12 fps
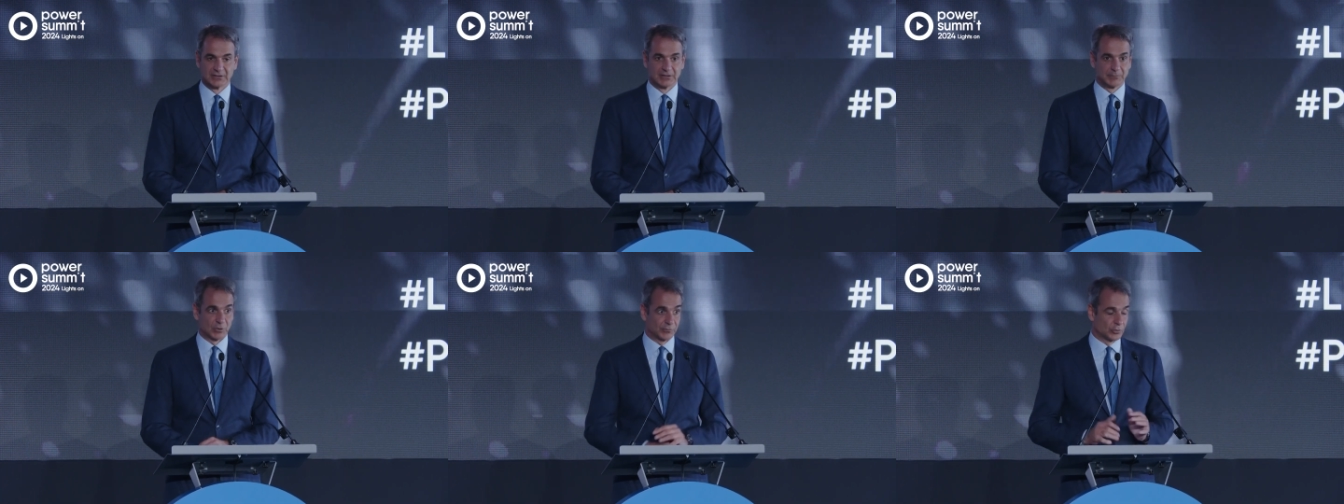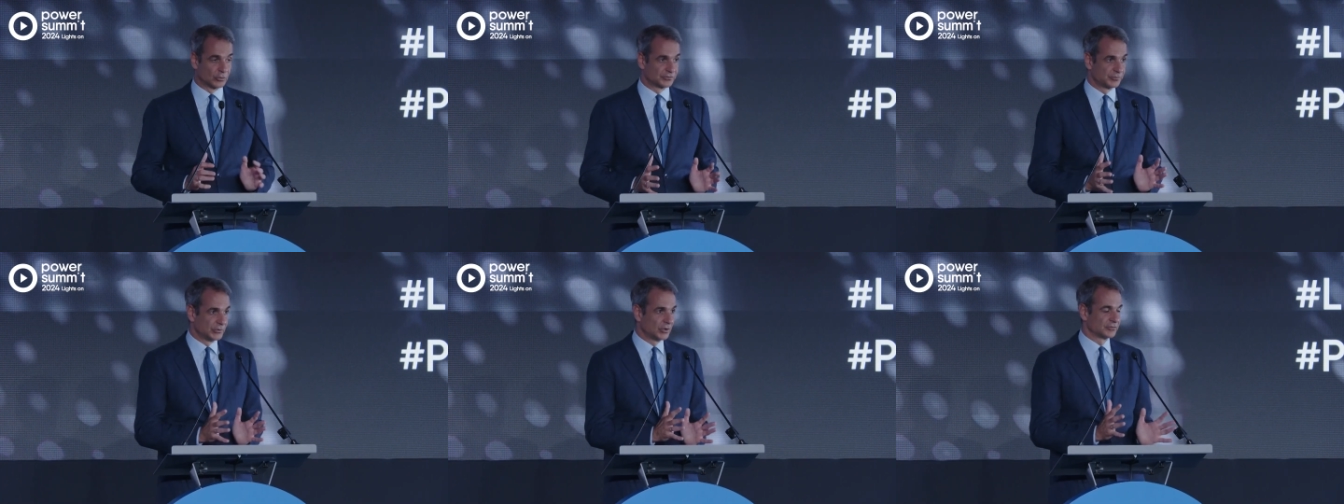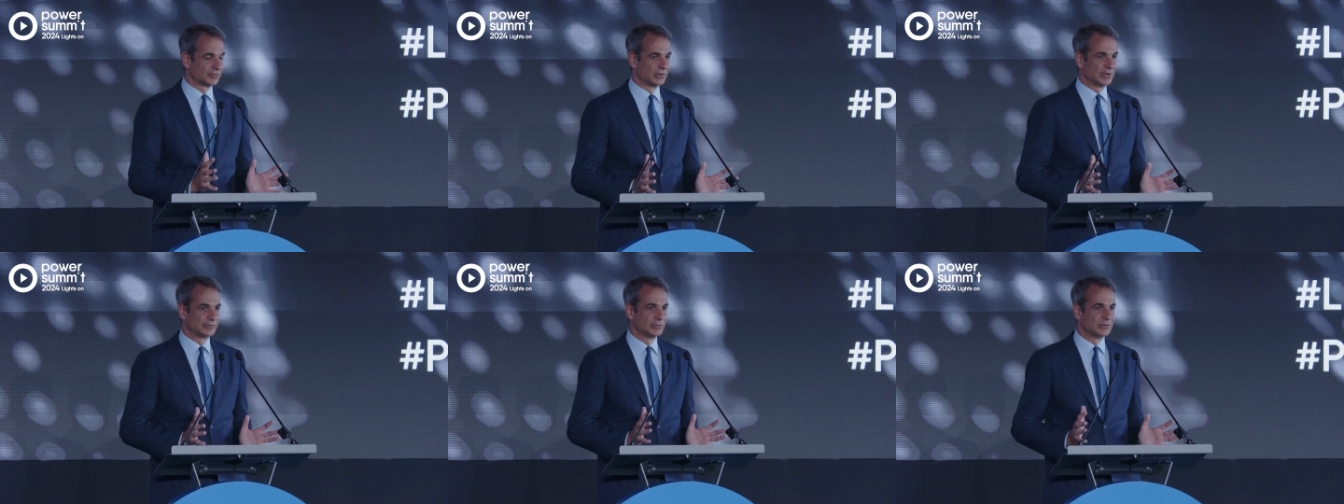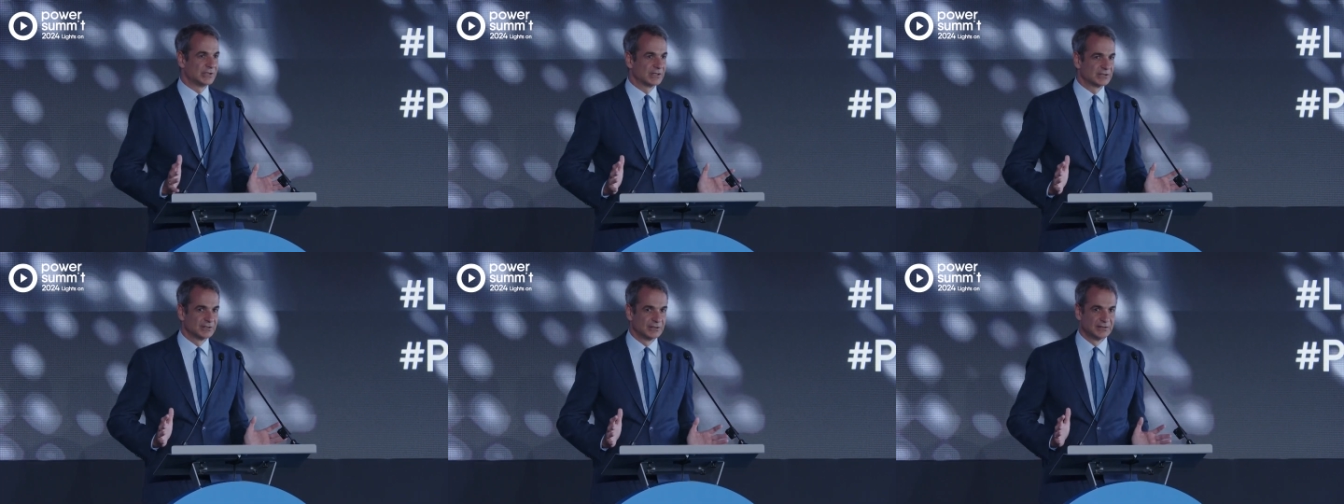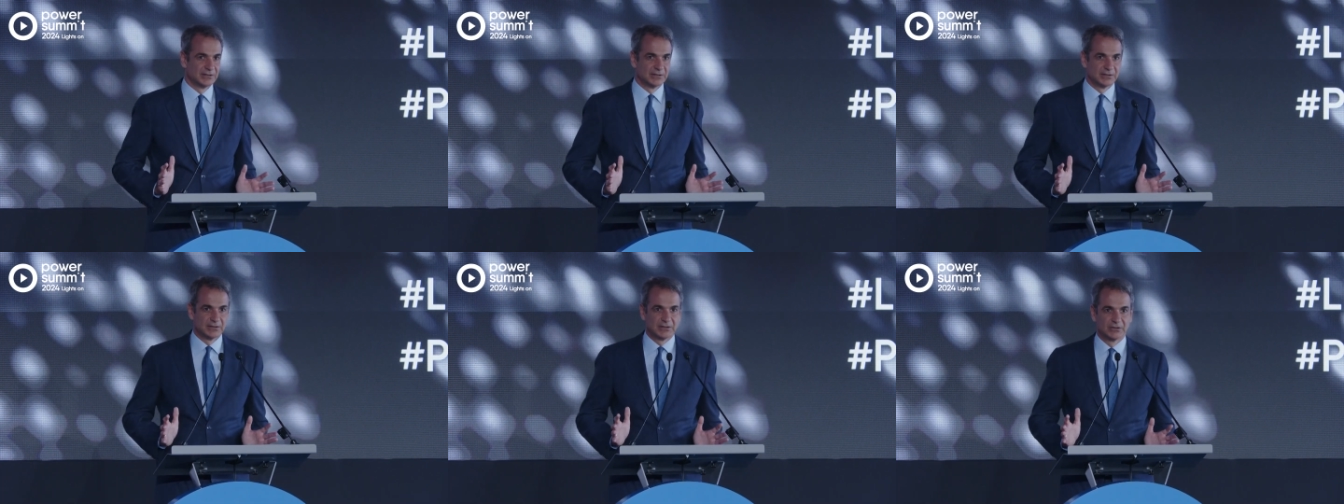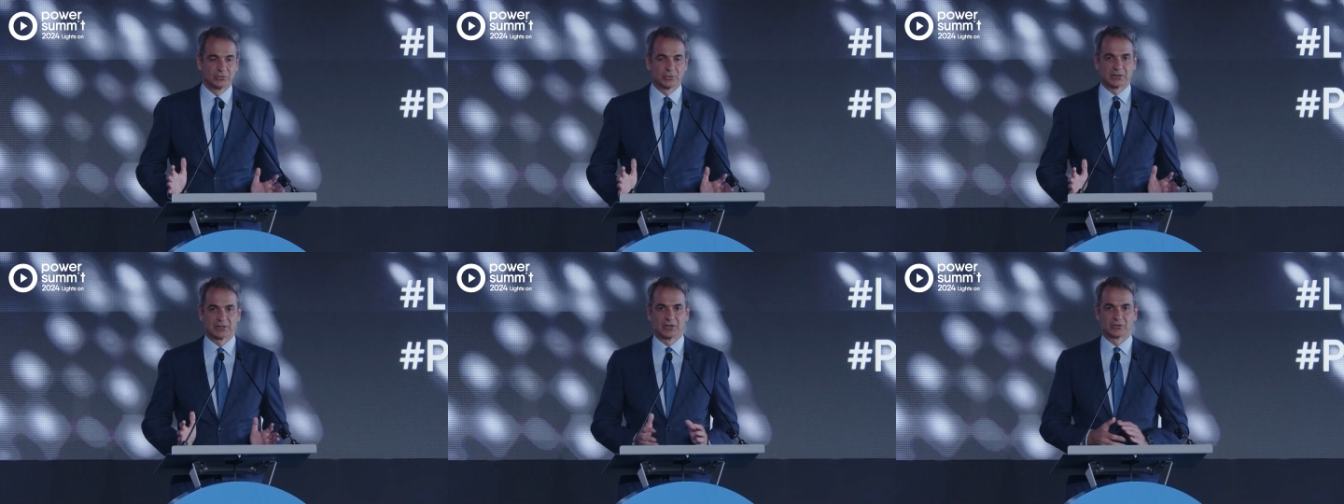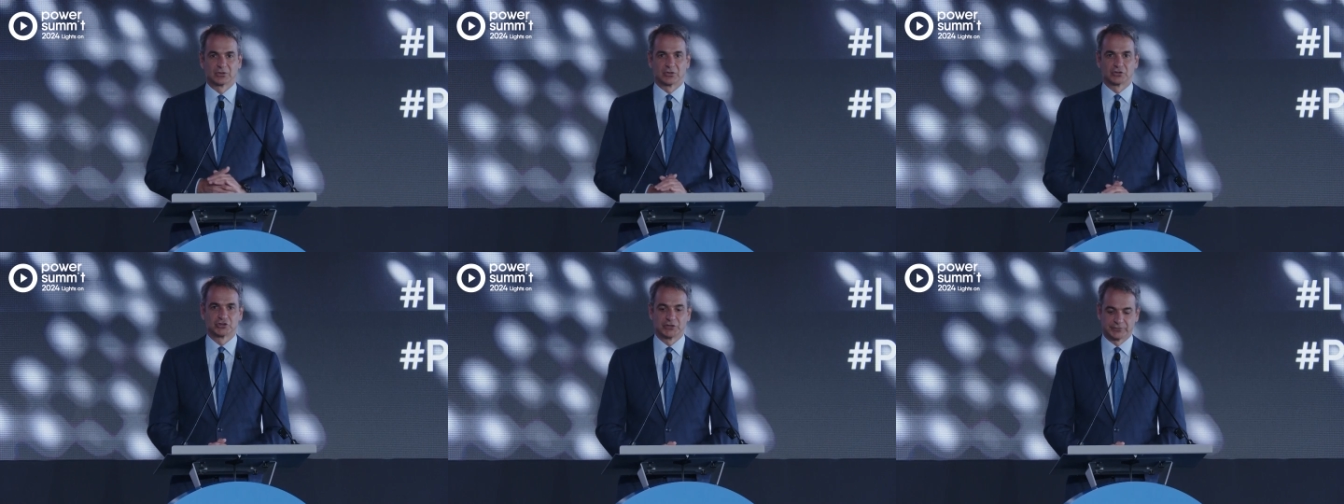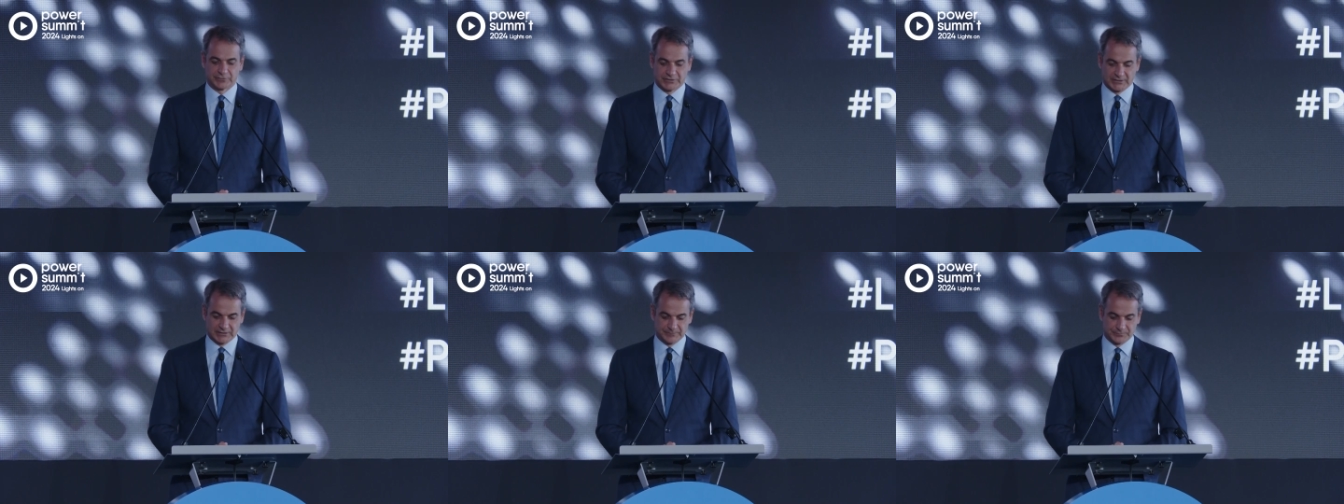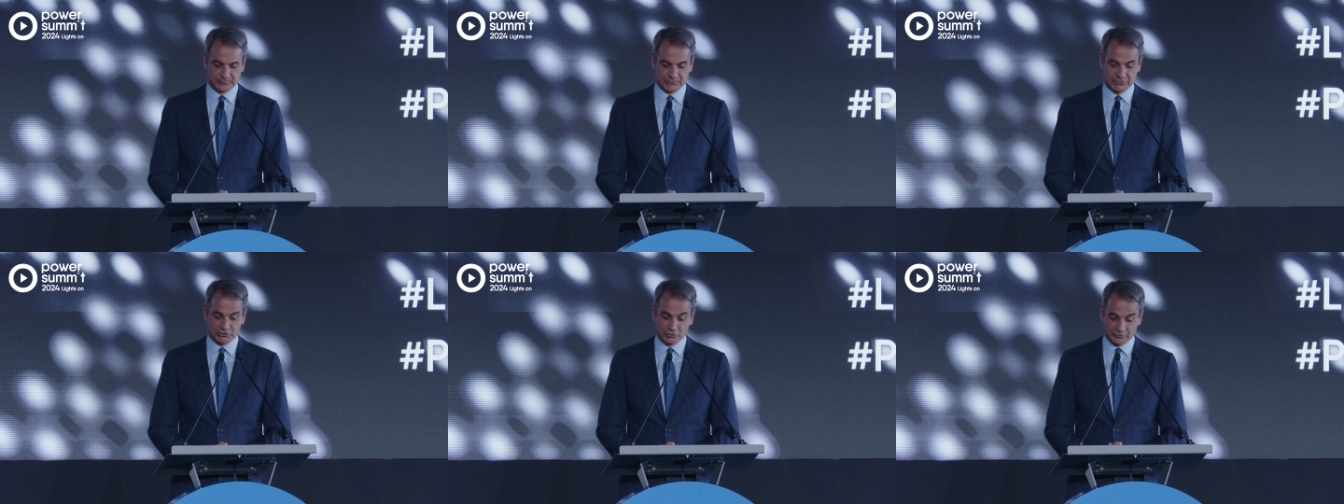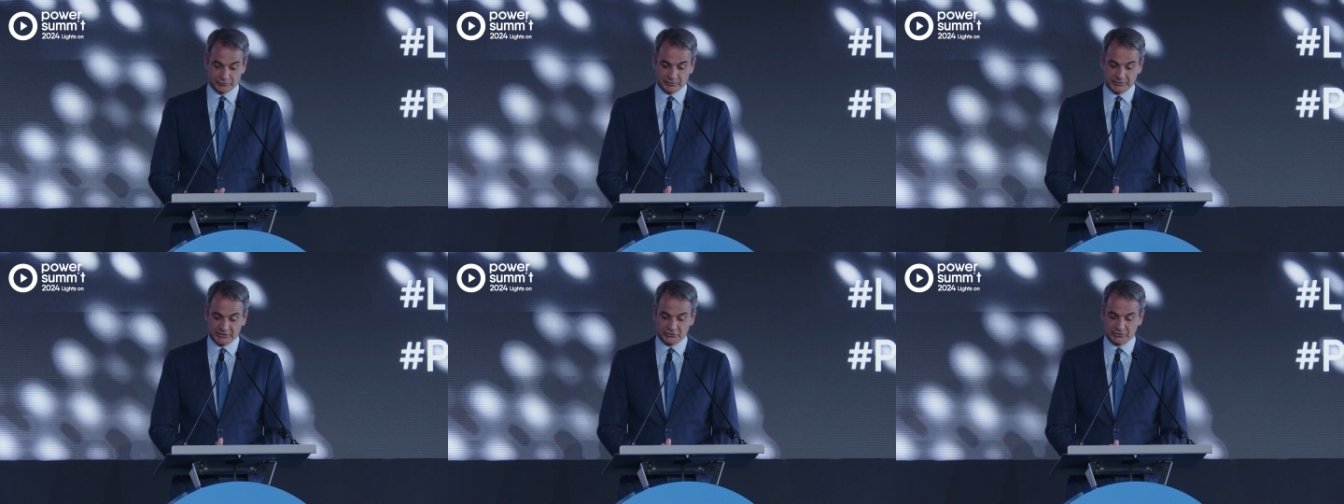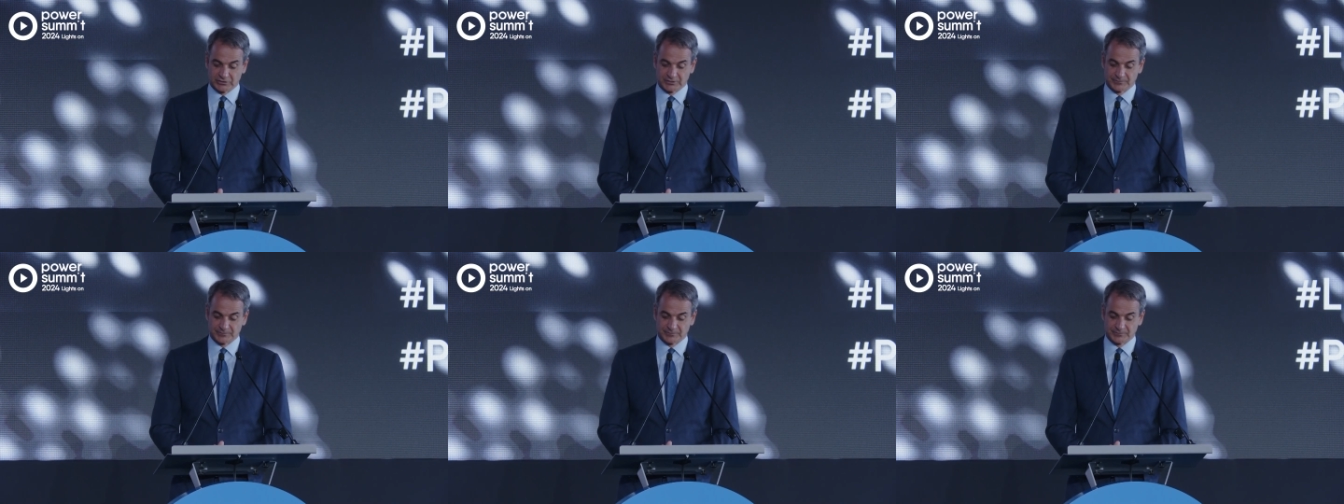But of course, we also have to take into account our shifting geostrategic